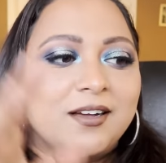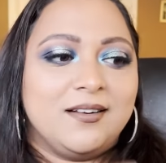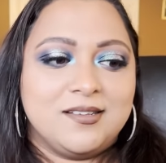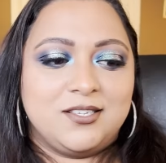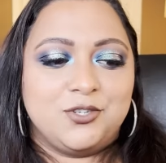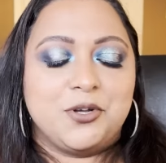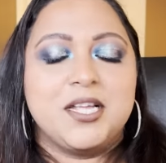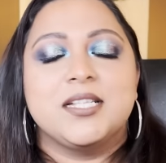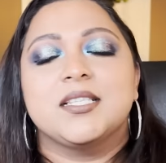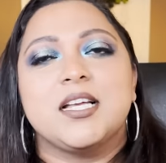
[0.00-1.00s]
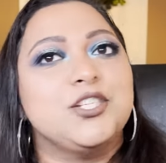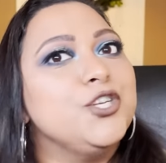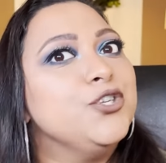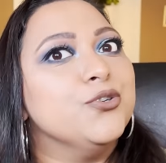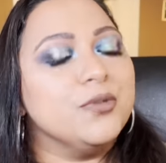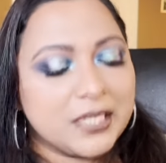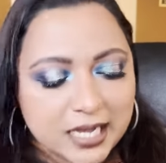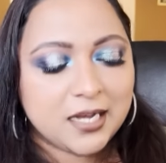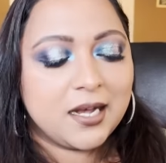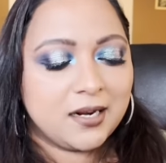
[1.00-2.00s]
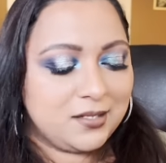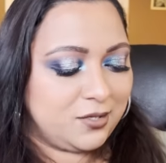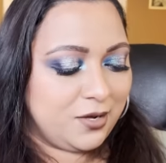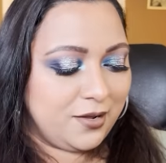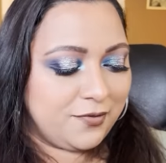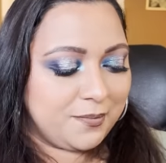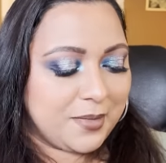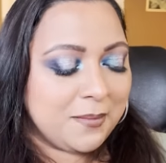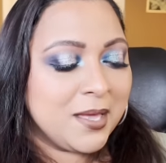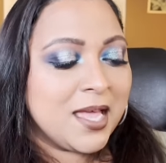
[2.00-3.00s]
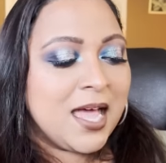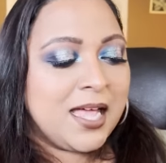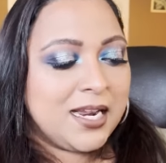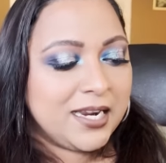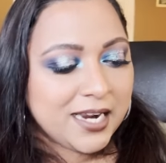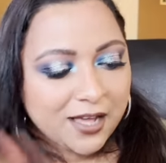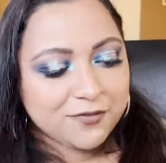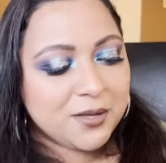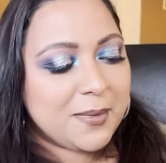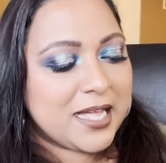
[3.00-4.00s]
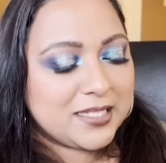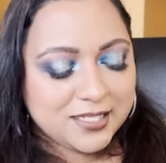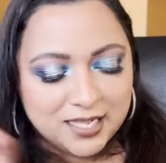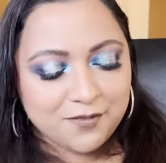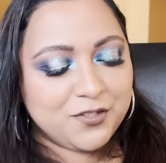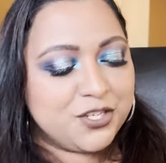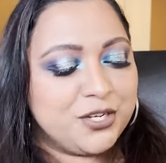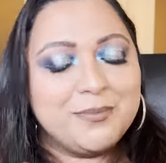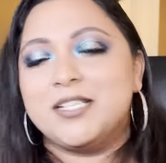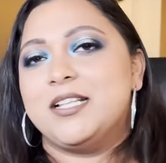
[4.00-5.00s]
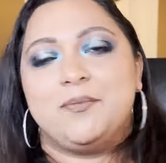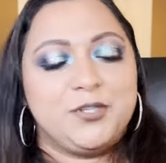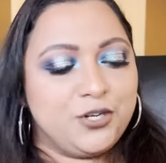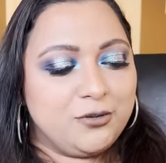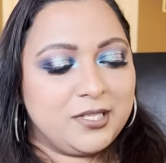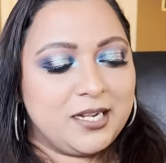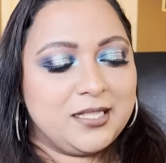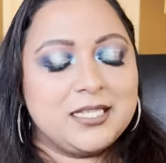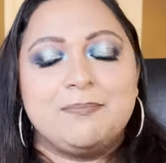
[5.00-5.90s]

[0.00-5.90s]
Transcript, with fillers: color story and such a unique color story from them. Love the mattes, love the shimmers that were chosen in this